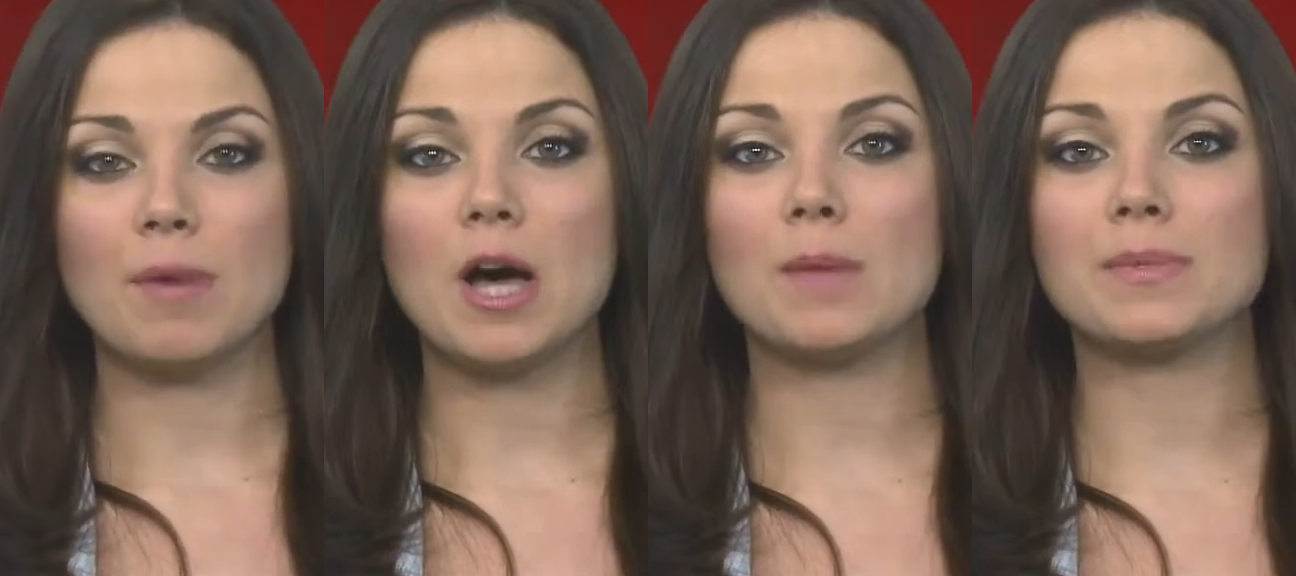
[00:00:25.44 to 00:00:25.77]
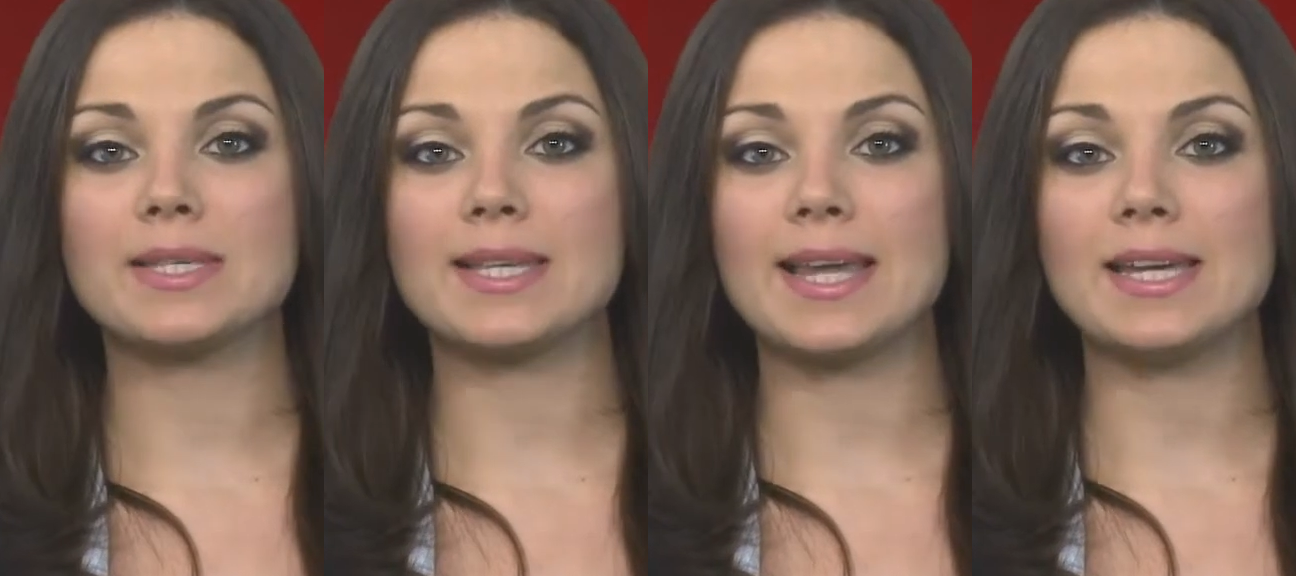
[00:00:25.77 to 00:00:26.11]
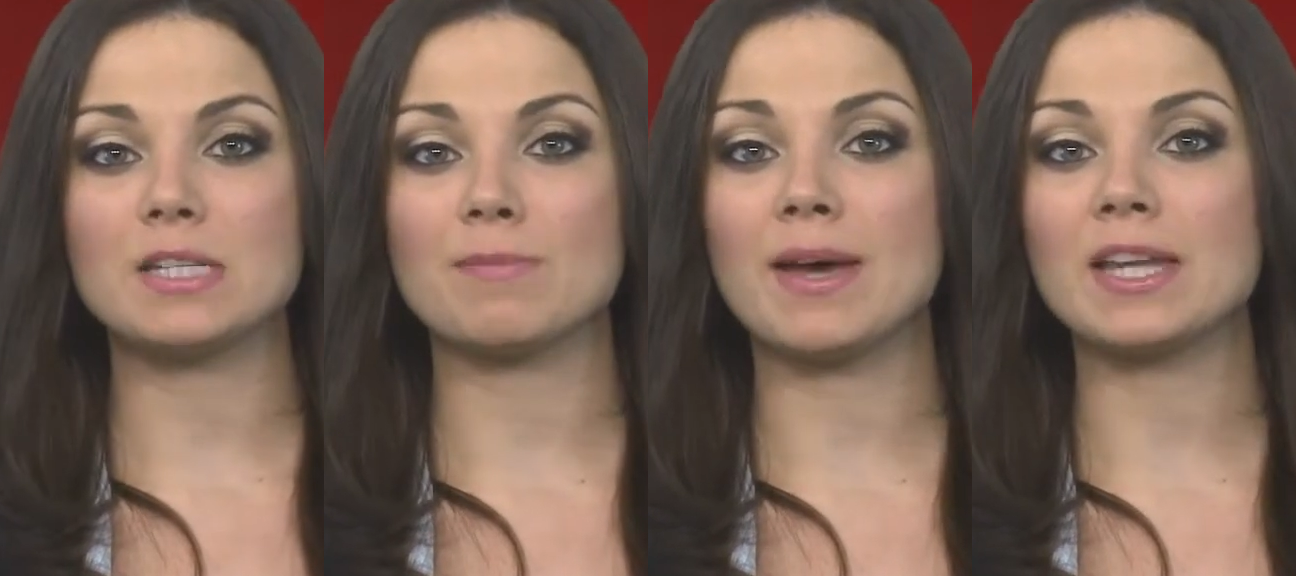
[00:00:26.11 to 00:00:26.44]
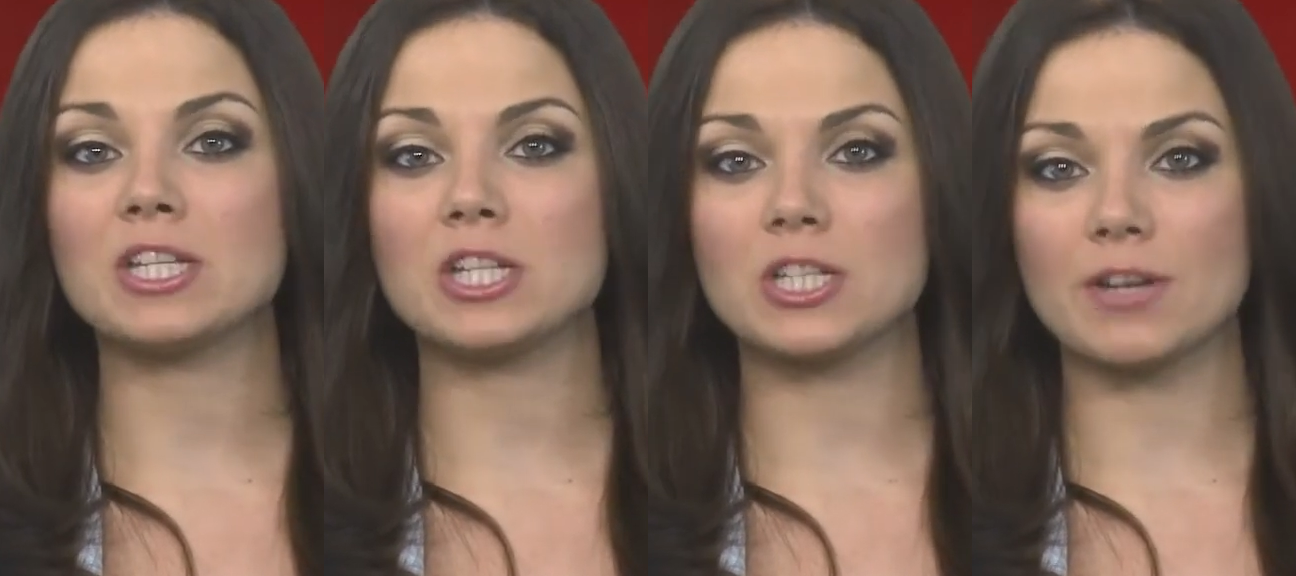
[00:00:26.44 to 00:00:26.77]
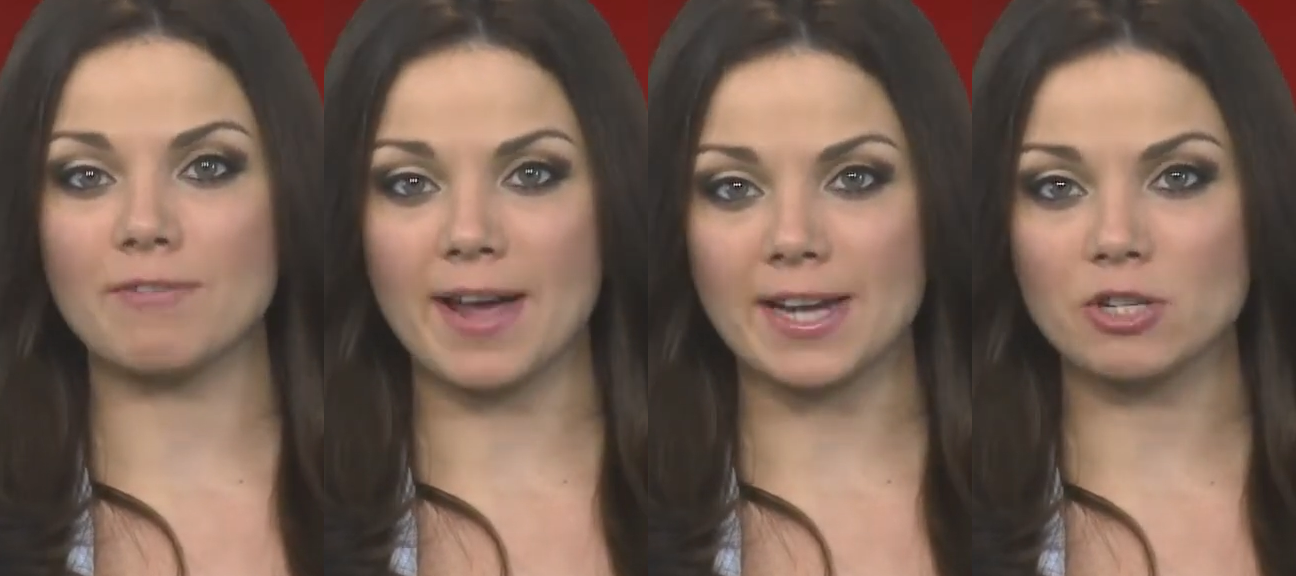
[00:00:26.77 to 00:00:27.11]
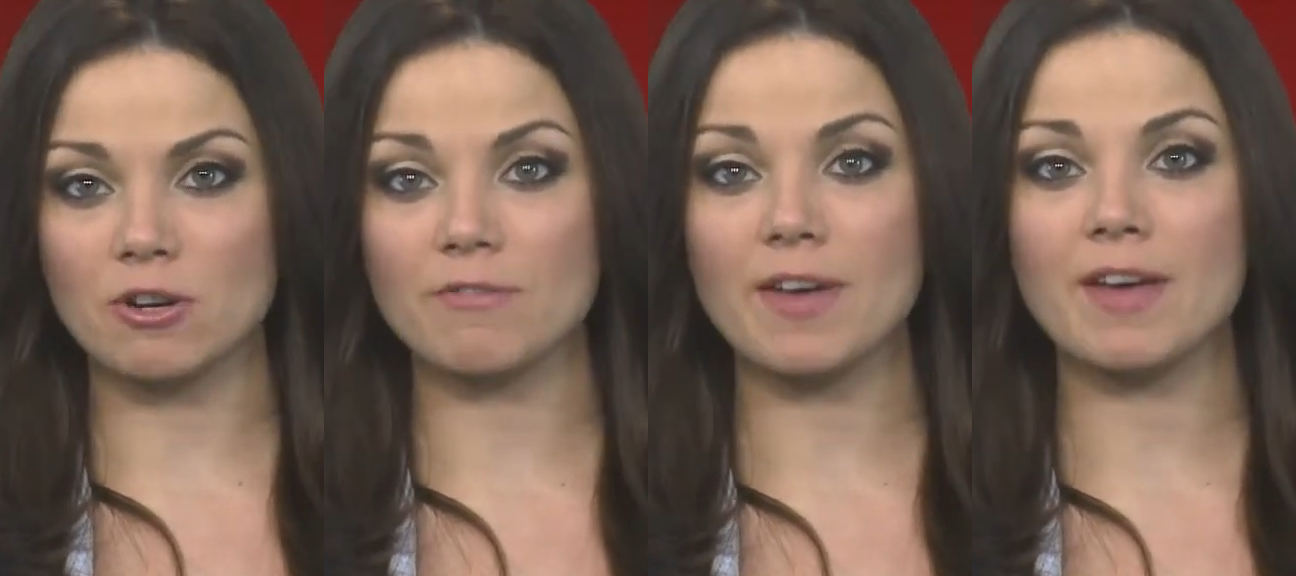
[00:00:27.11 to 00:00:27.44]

Bob Slade, Managing Director of